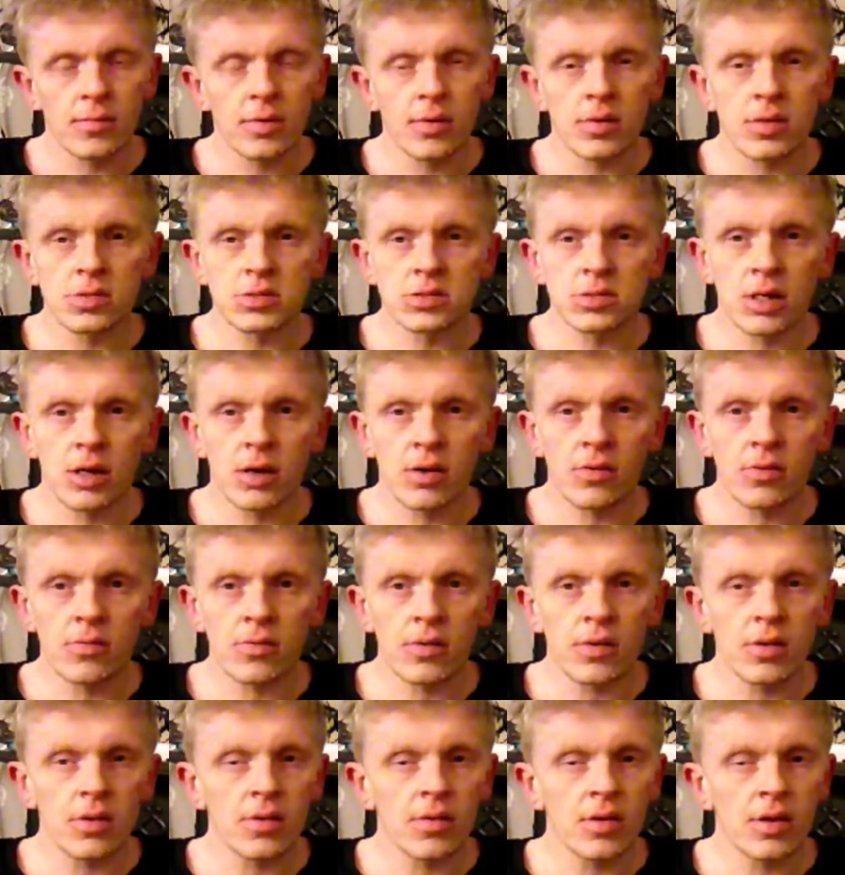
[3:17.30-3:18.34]
So
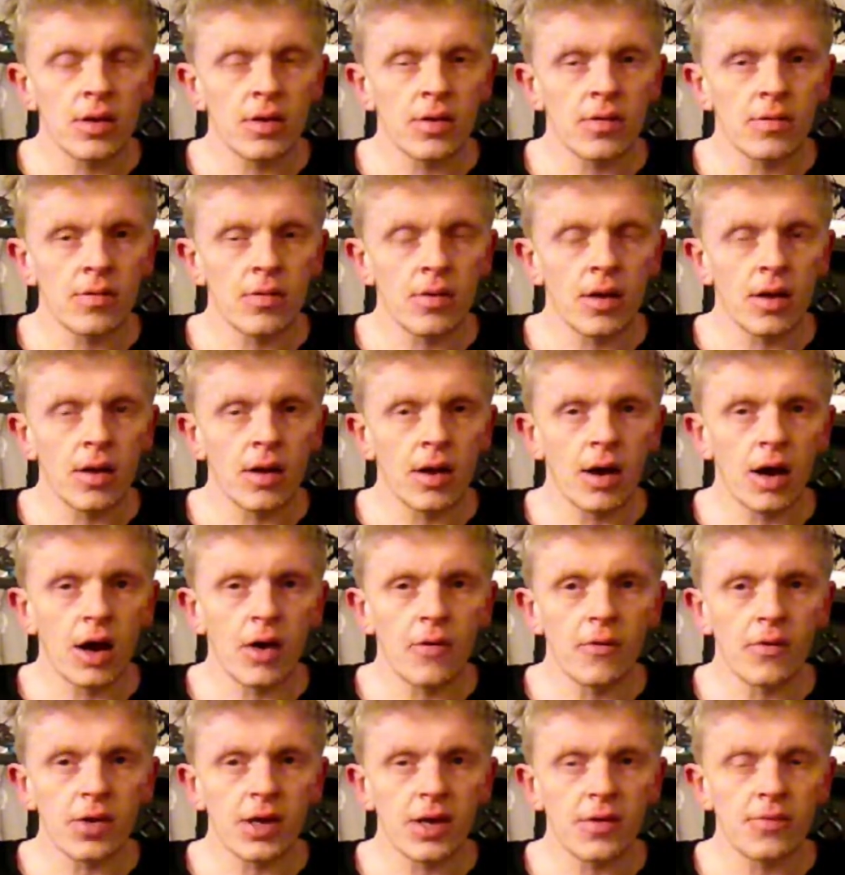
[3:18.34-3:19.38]

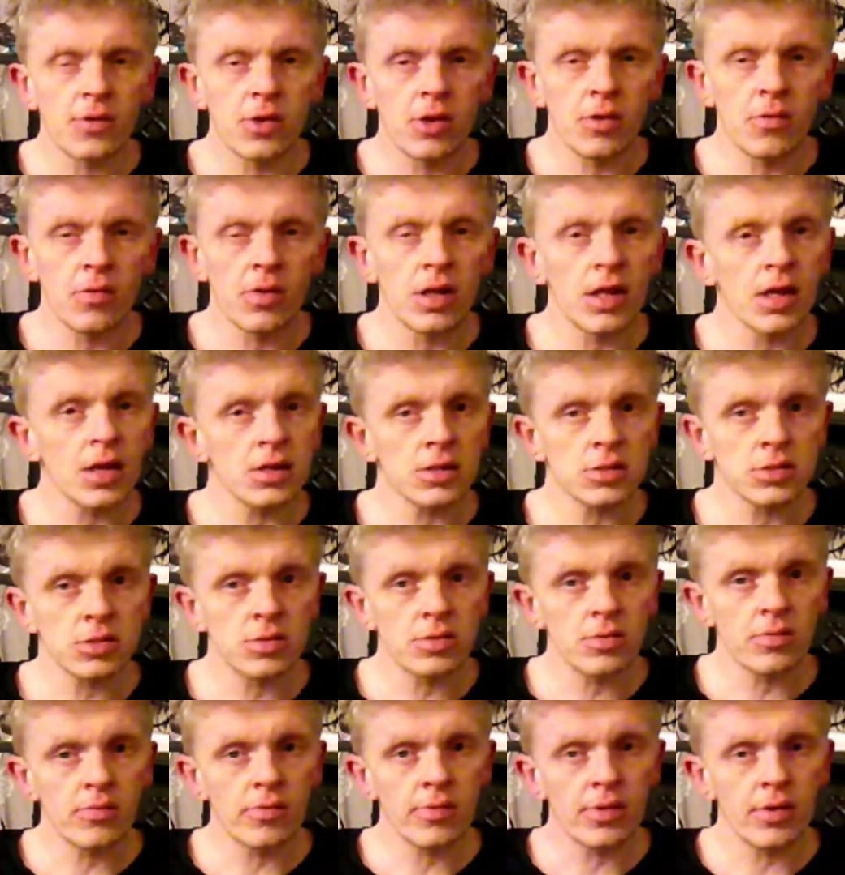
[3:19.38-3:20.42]
I'll give you a link
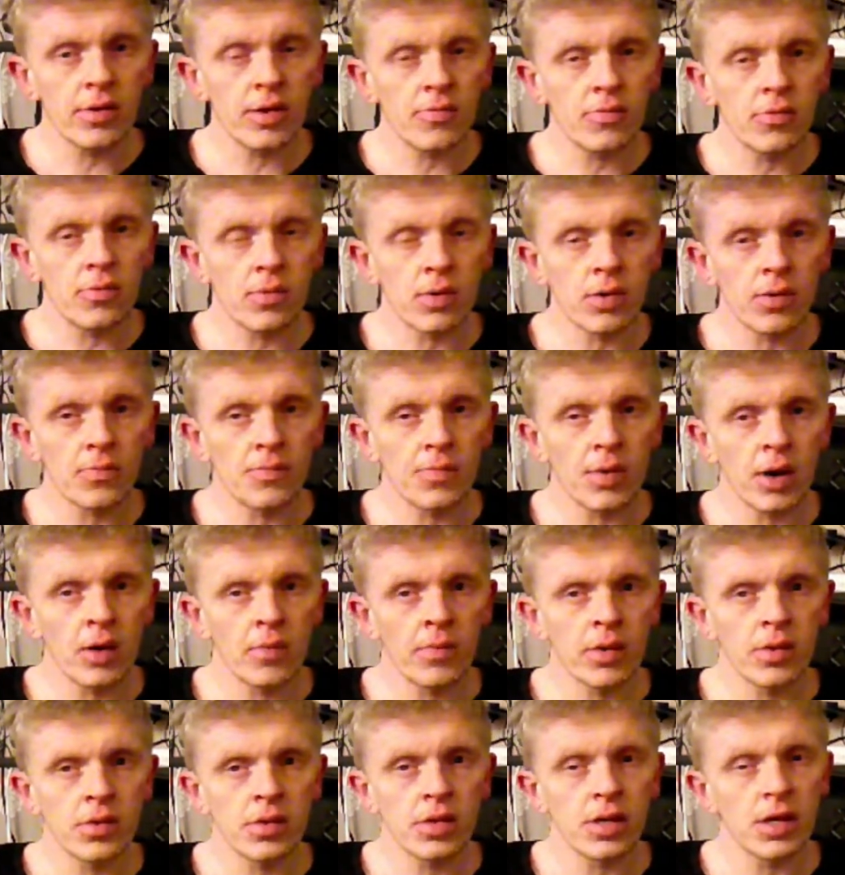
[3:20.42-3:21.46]
to, if you want to buy
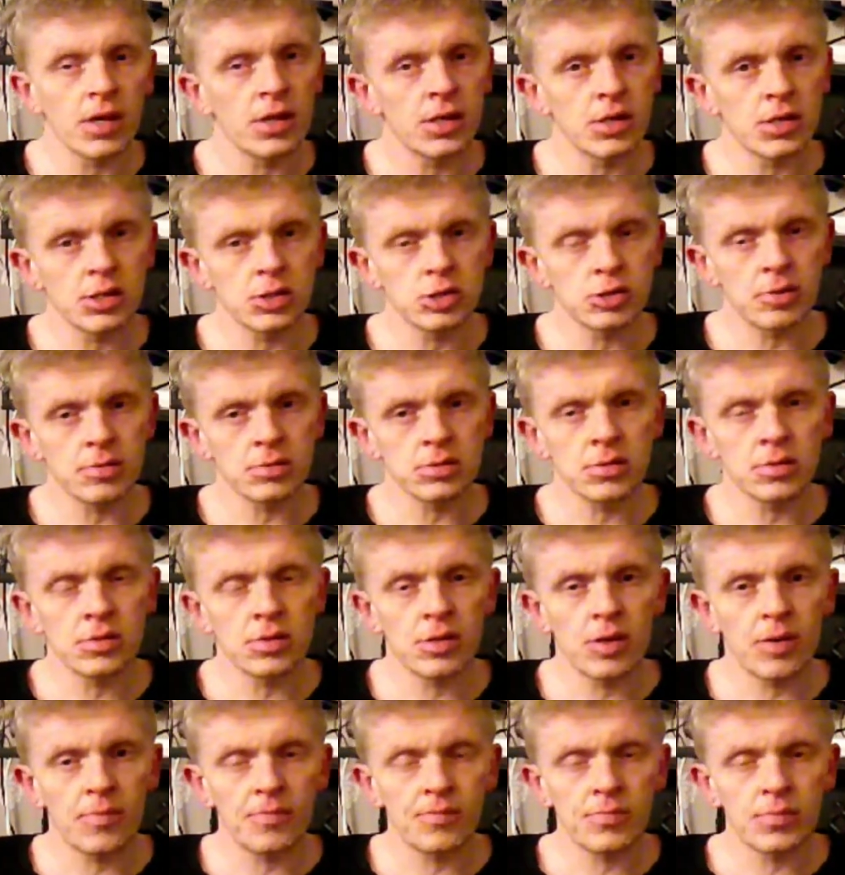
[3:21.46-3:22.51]
one, in the description
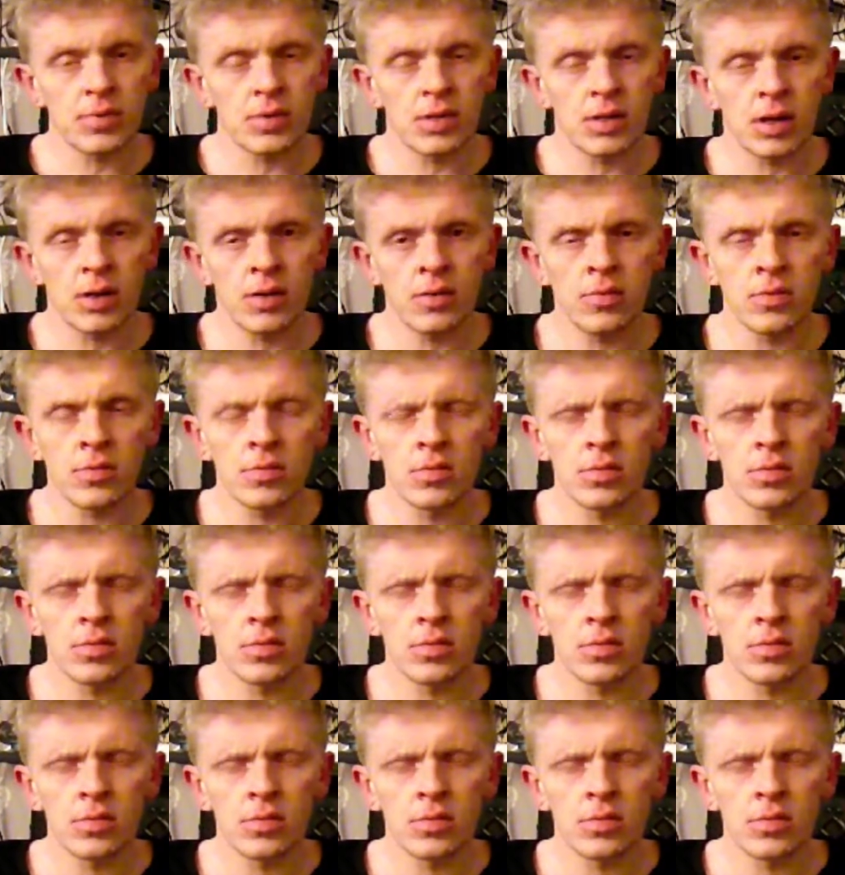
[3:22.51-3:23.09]
below,